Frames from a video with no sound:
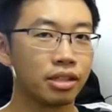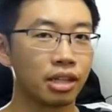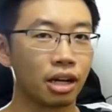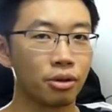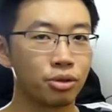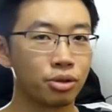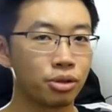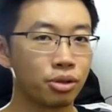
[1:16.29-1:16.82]

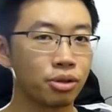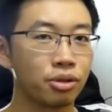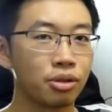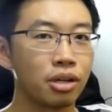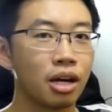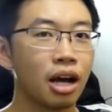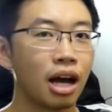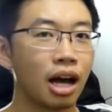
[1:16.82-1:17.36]
I'll show you
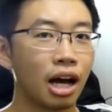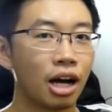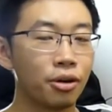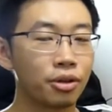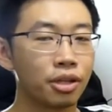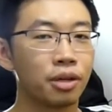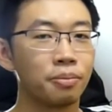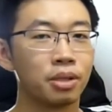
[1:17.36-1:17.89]
how
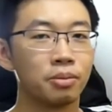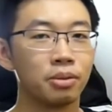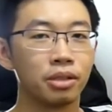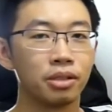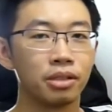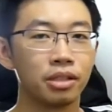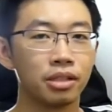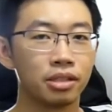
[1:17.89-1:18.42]
capable
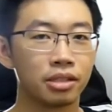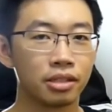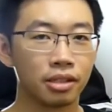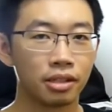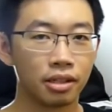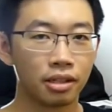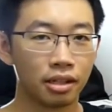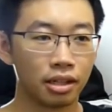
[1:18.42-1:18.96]
this
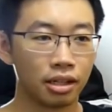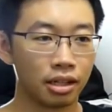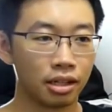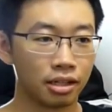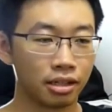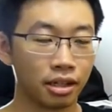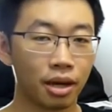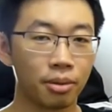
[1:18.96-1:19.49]

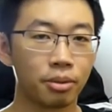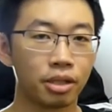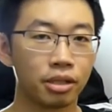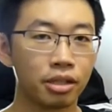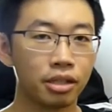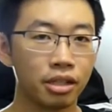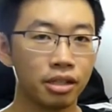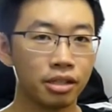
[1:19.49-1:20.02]

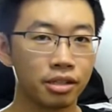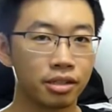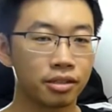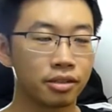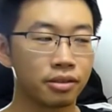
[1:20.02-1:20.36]
camera is,